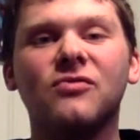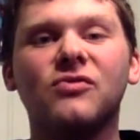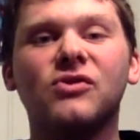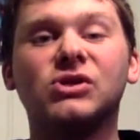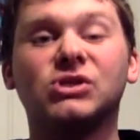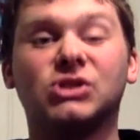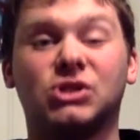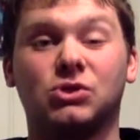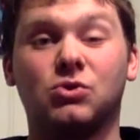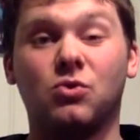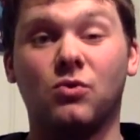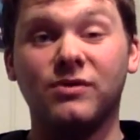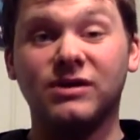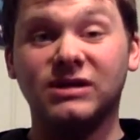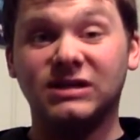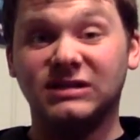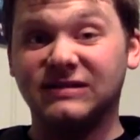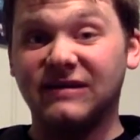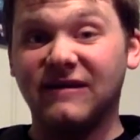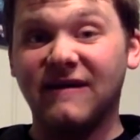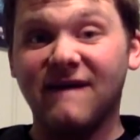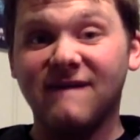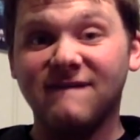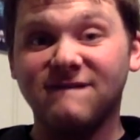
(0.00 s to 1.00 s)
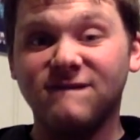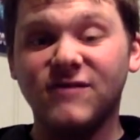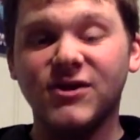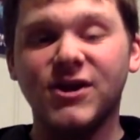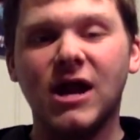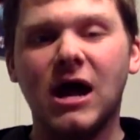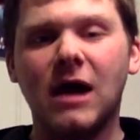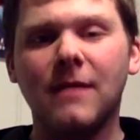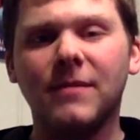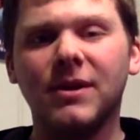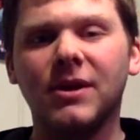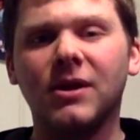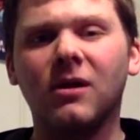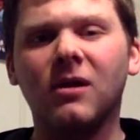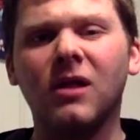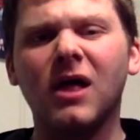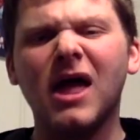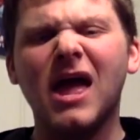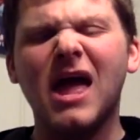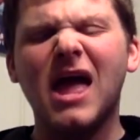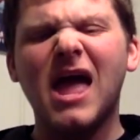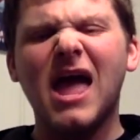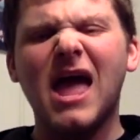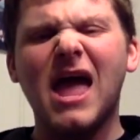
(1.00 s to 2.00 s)
The score is phenomenal,
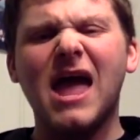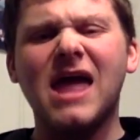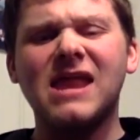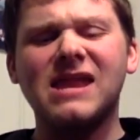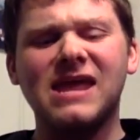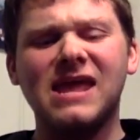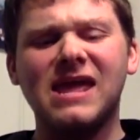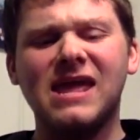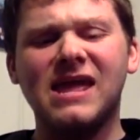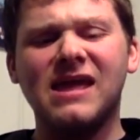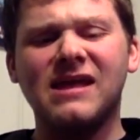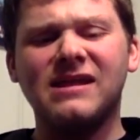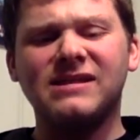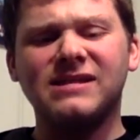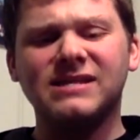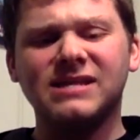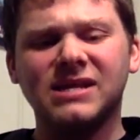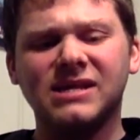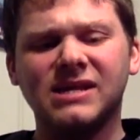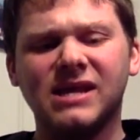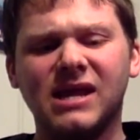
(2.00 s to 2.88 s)
and it's